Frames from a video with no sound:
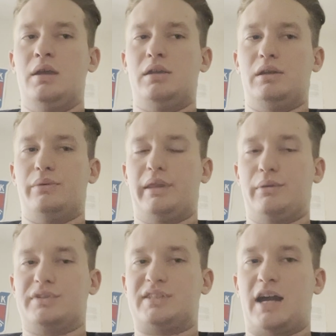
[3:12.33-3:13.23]
you know, when they
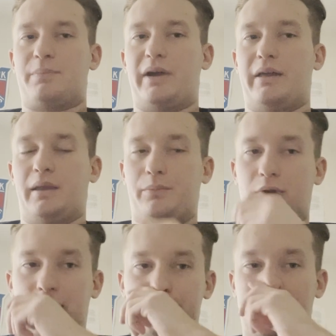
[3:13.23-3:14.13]
were stockpiling
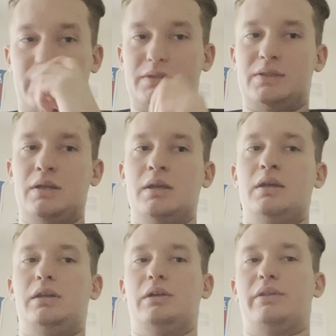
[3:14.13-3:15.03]
prospects,
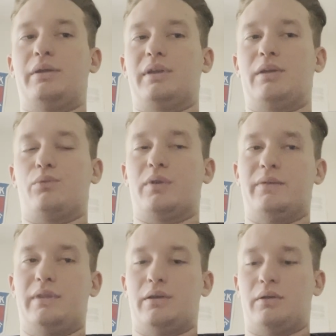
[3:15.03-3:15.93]
you know, they were getting rid
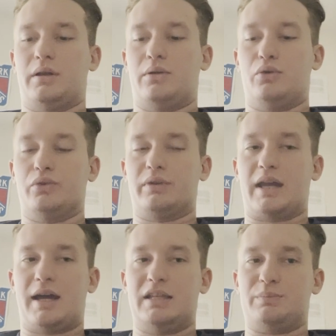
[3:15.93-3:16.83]
of their older
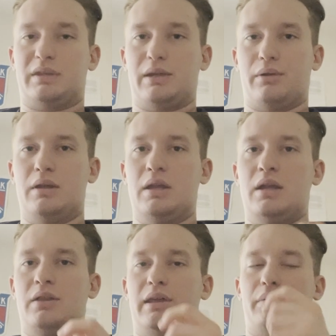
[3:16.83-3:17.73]
guys, but they
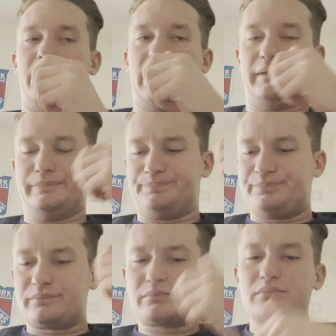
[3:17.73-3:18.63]
were getting
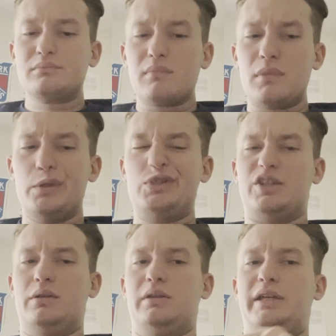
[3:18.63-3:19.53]

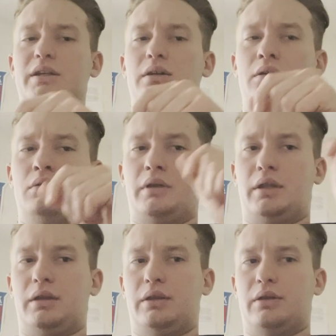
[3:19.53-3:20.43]
Giolito,
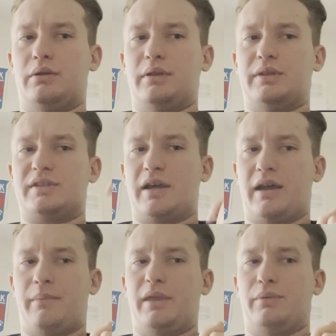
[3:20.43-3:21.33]
and, you know, at the
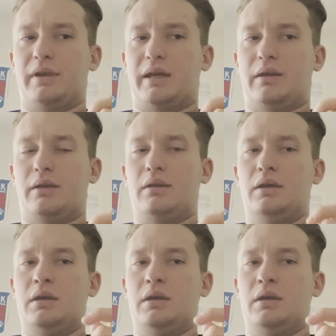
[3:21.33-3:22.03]
time they were getting